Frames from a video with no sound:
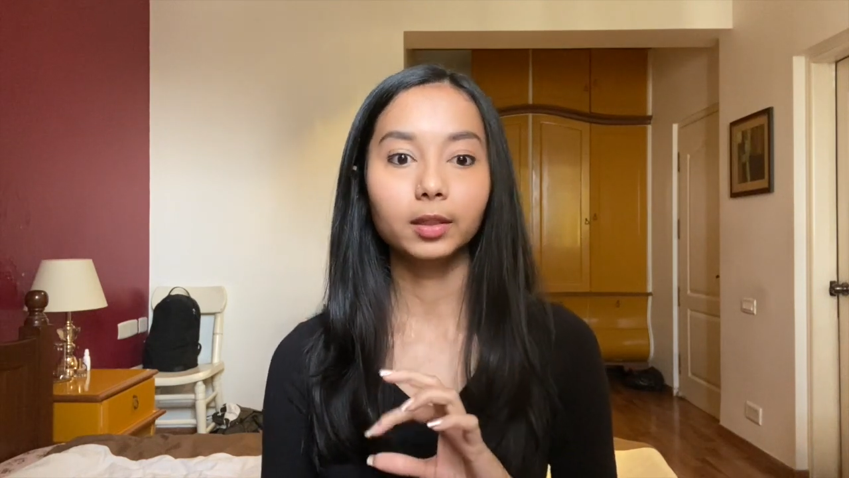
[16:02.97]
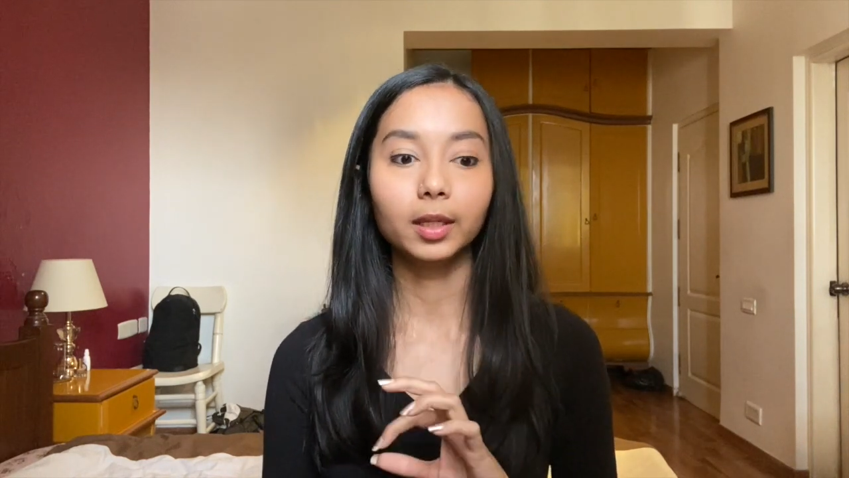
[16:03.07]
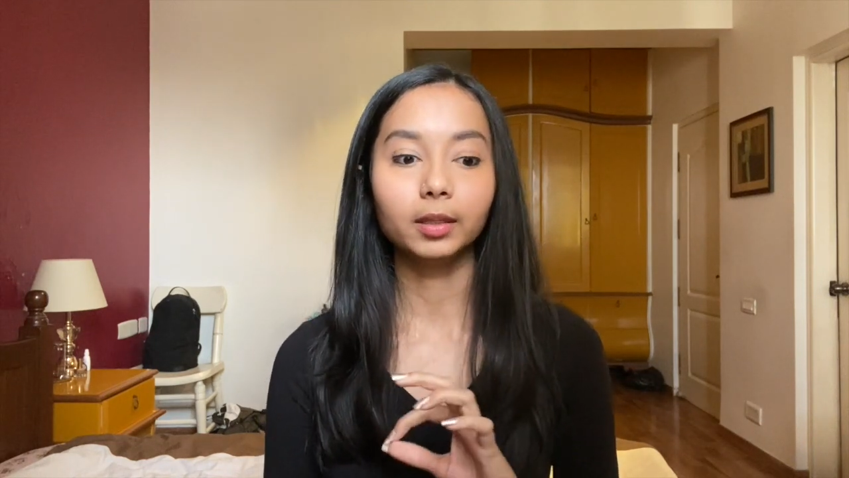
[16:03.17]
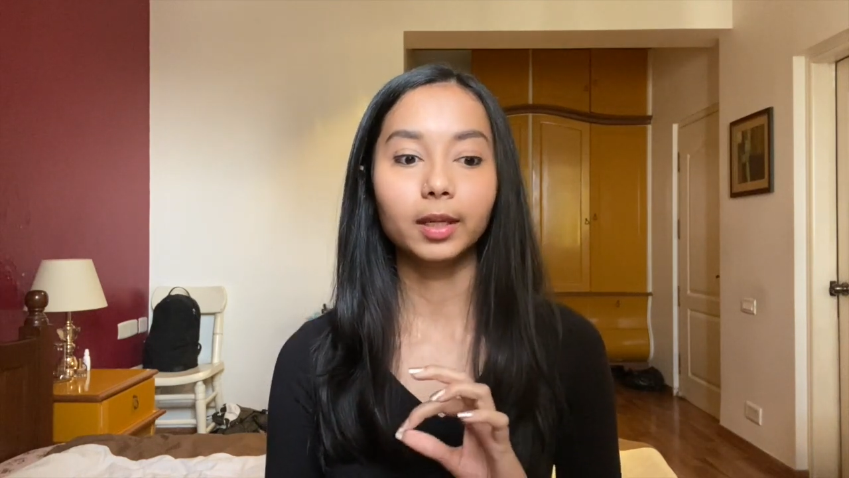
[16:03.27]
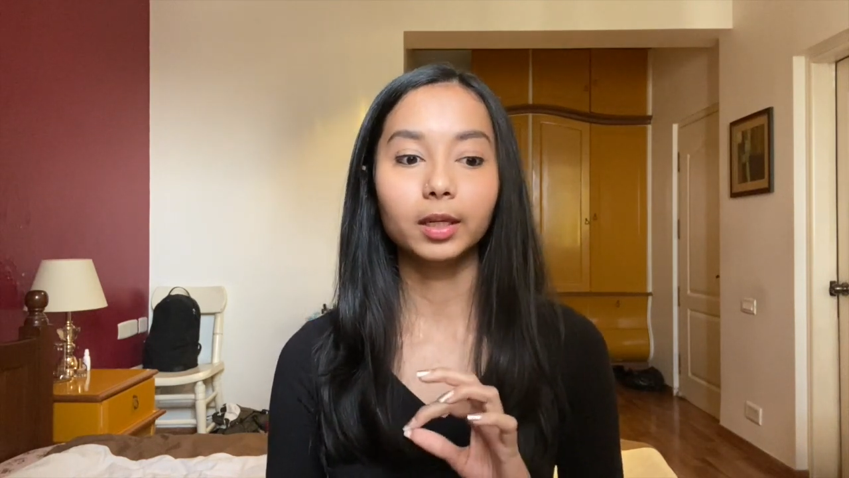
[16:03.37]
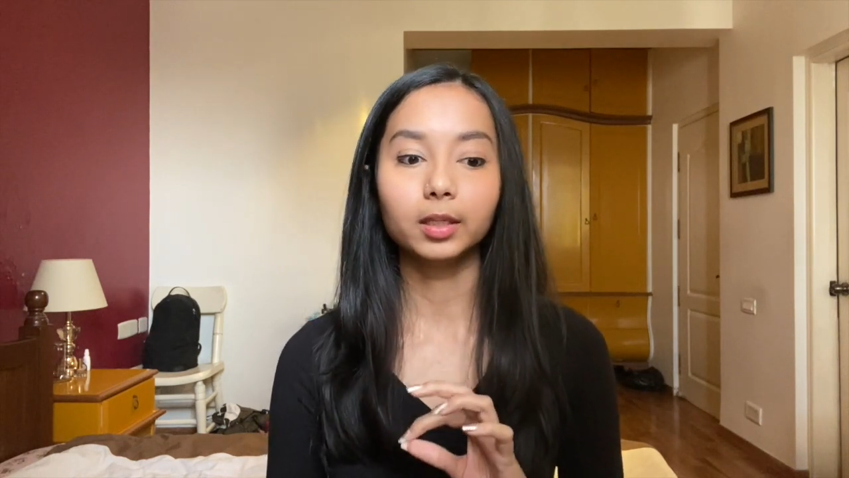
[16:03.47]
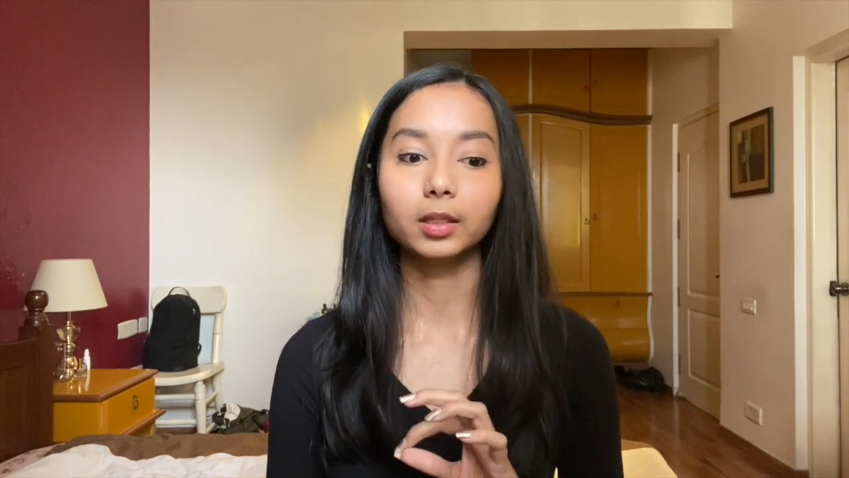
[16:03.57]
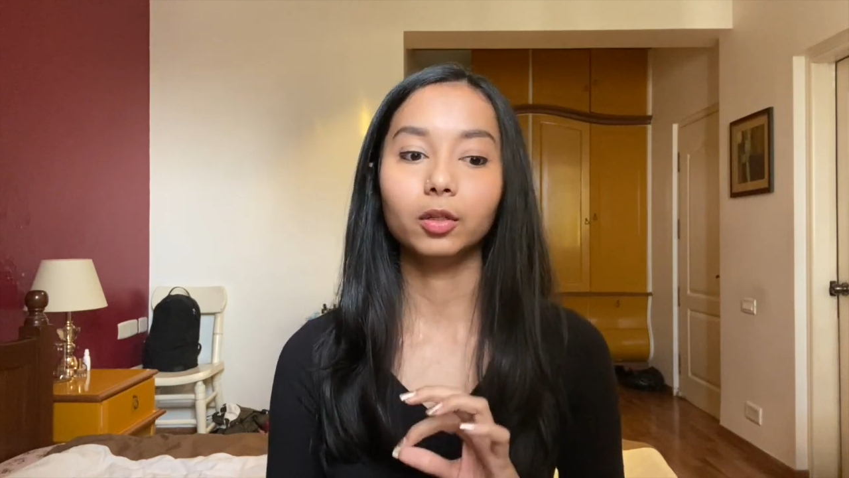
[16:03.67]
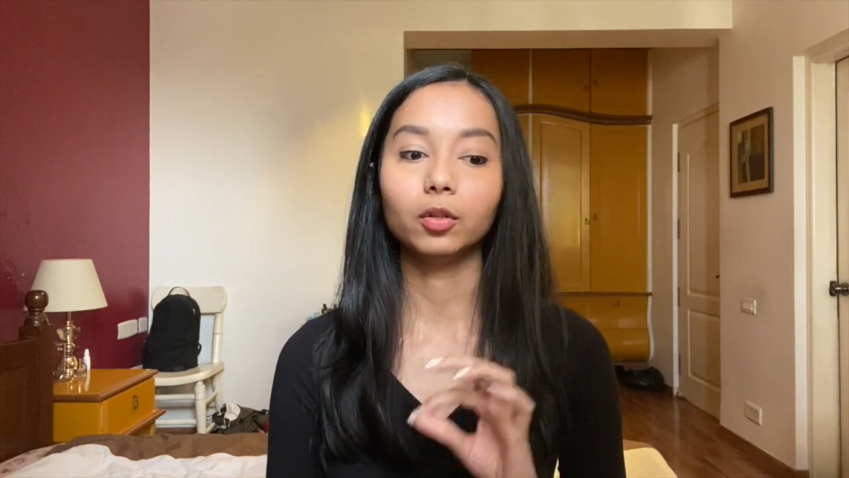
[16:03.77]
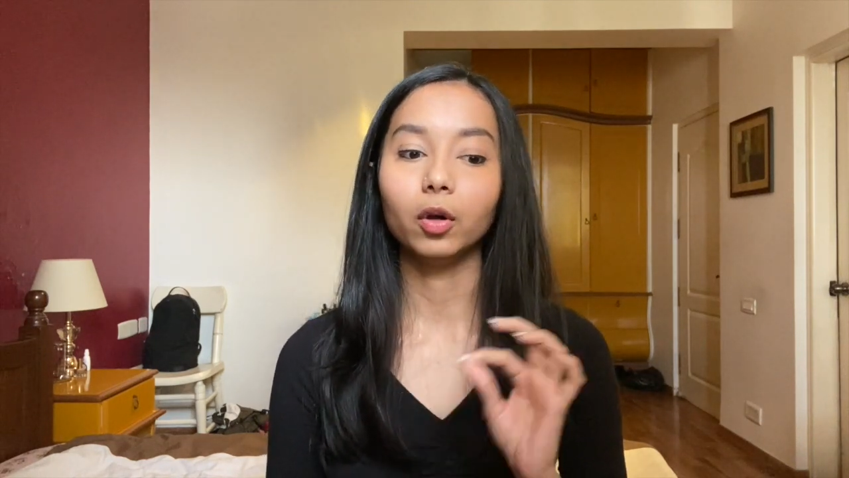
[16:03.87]
then there is
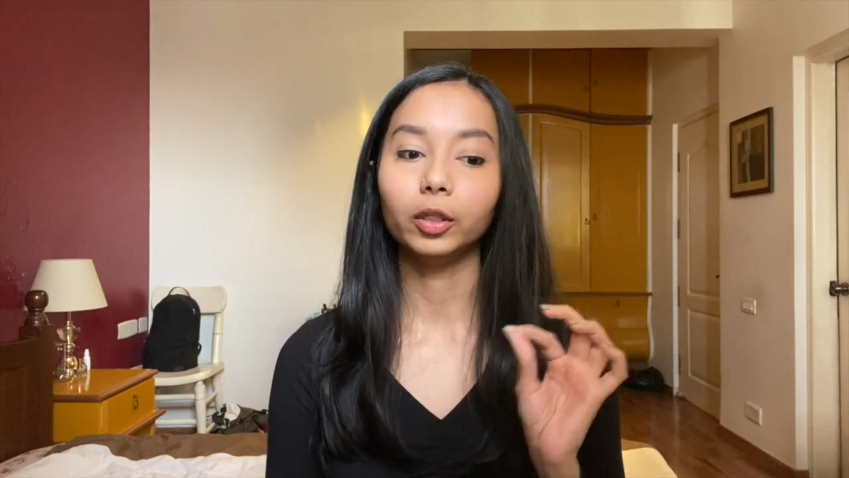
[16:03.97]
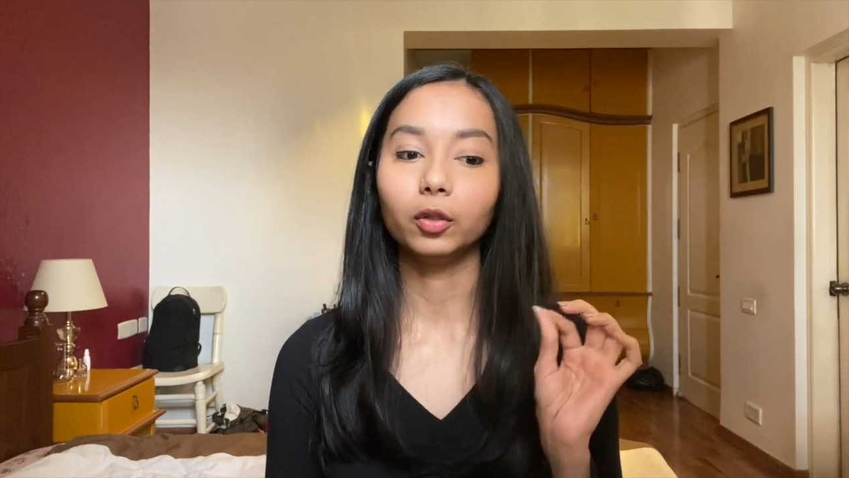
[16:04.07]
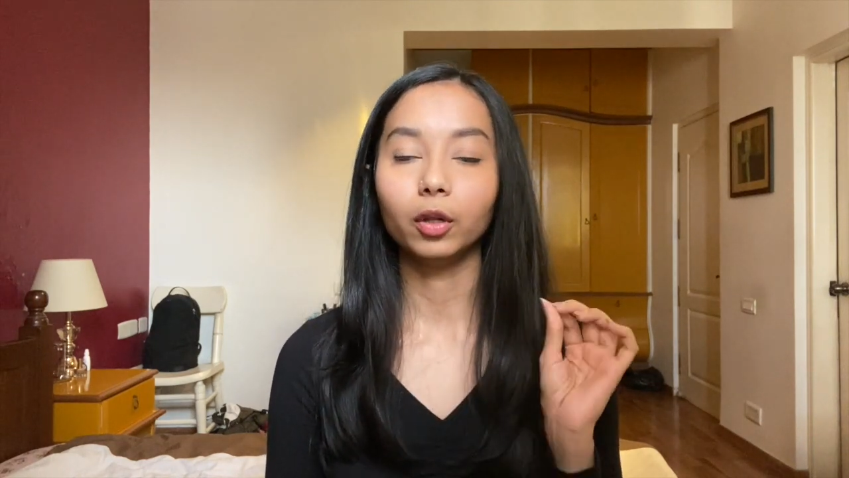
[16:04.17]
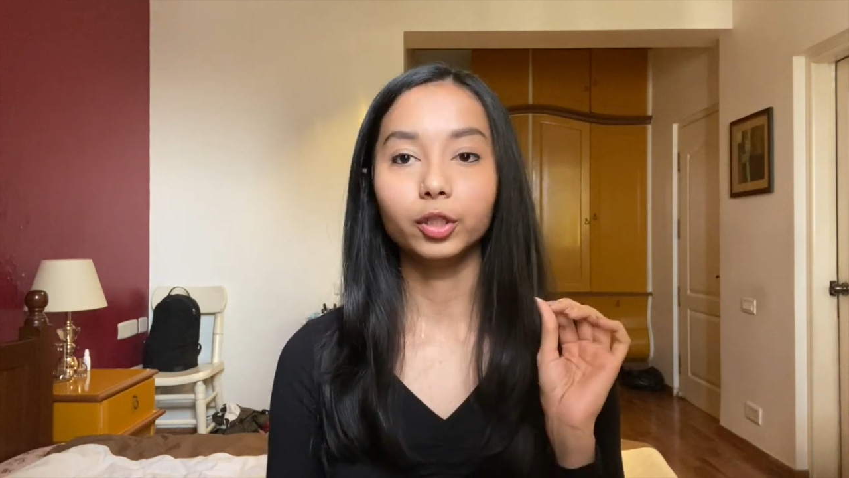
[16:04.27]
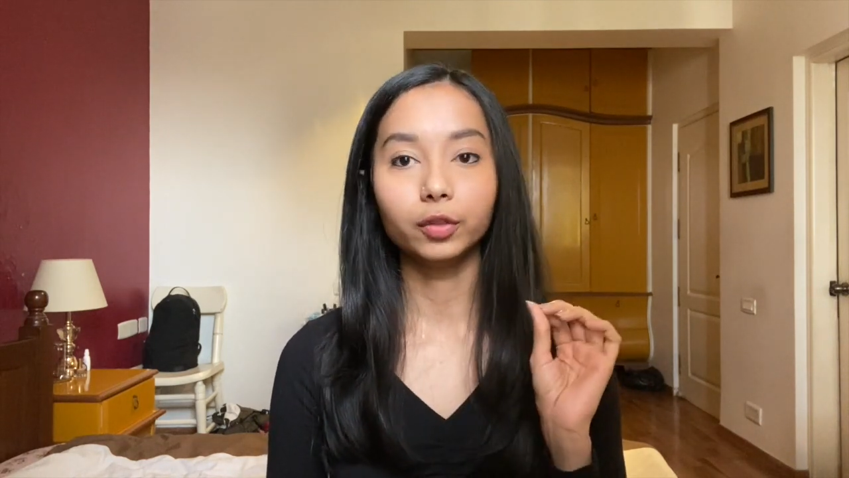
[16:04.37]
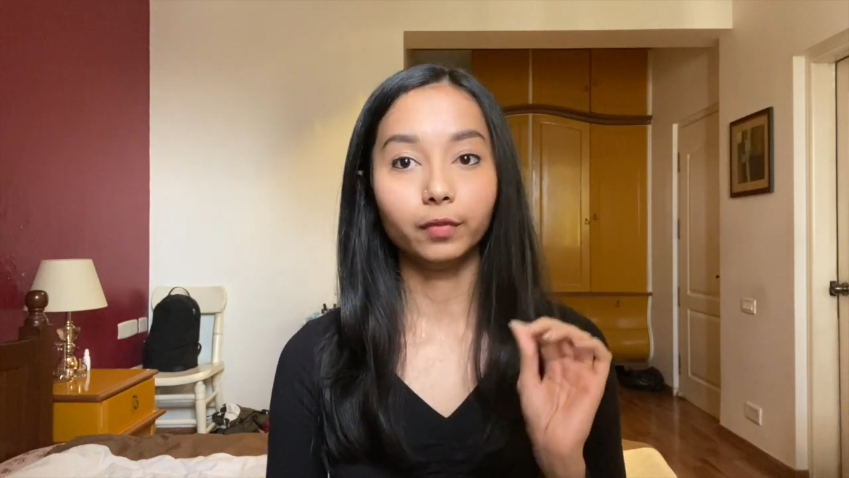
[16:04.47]
the Royal College